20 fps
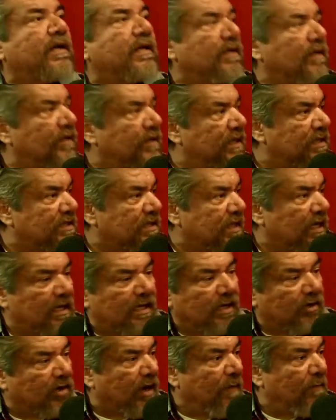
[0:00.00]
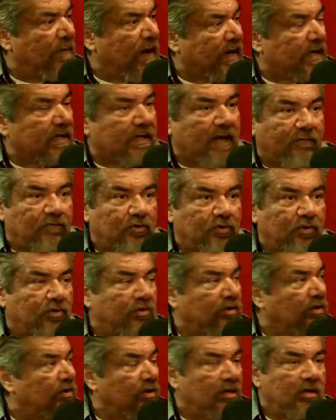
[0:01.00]
disc in and you come back in the afternoon. Made the
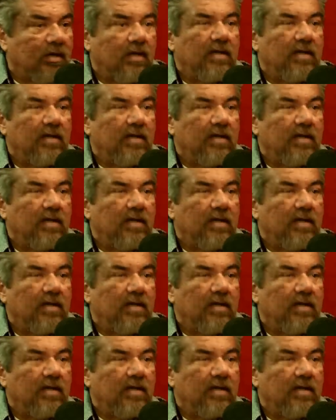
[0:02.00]
fax